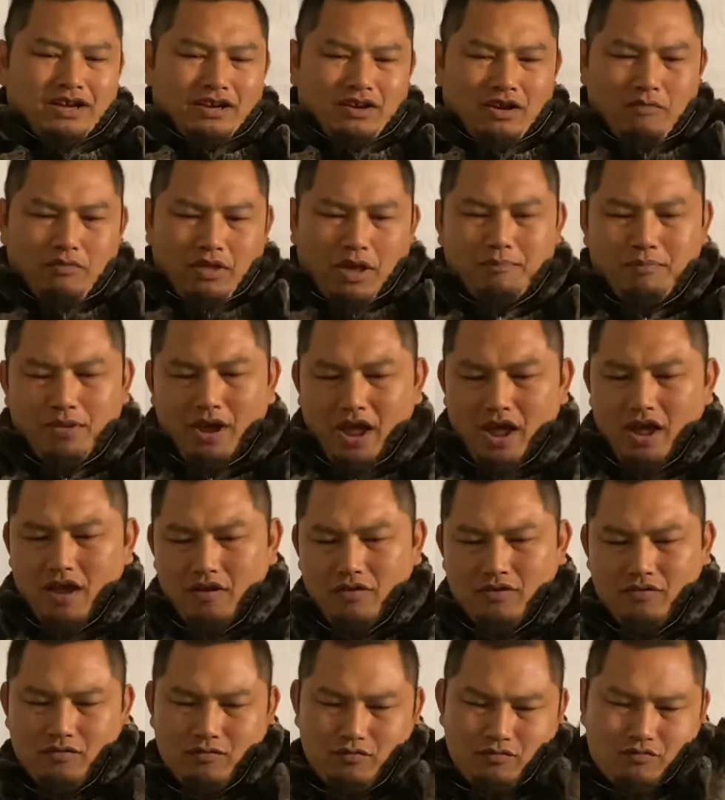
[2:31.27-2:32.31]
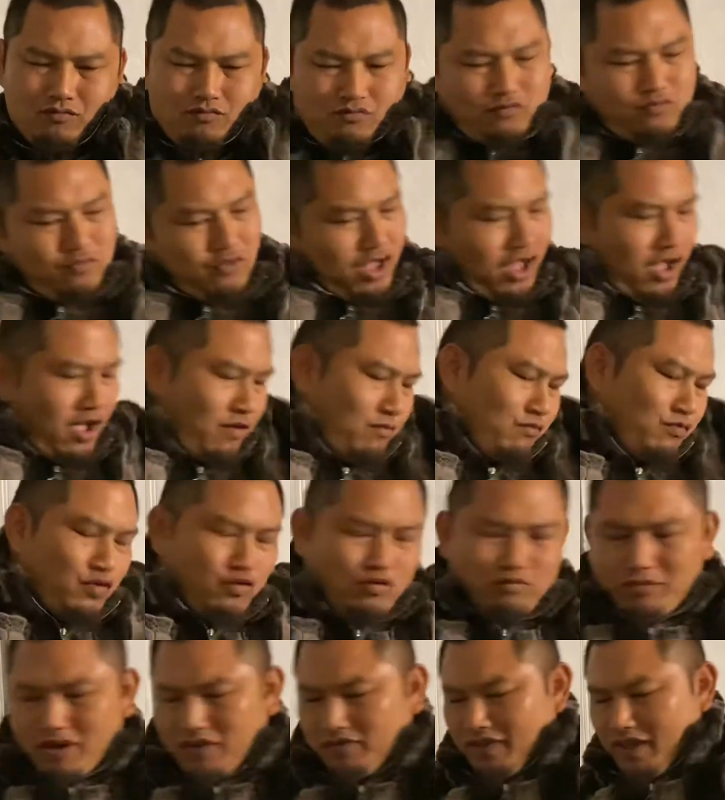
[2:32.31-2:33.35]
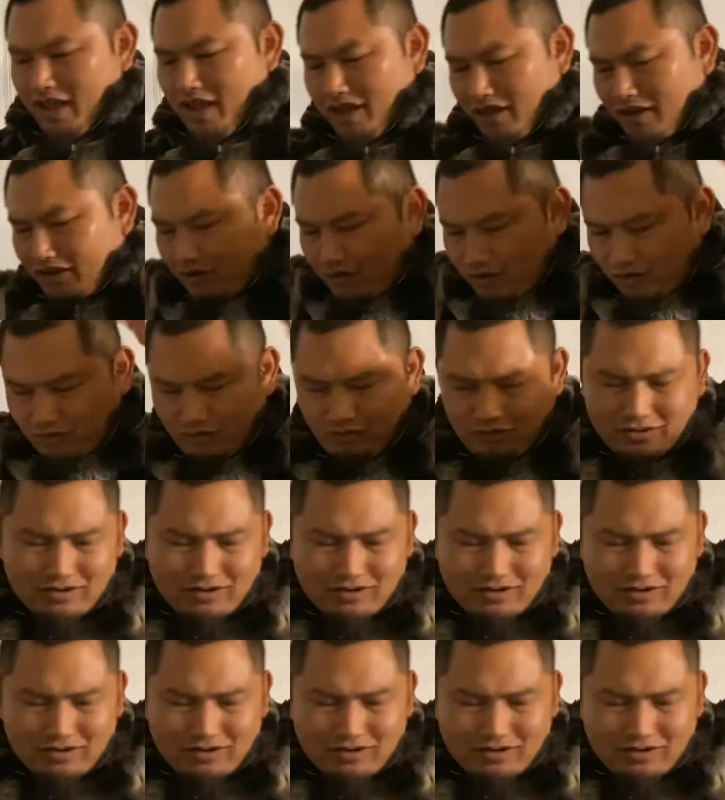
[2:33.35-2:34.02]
I was like, bam, bam, doing my thing, you know.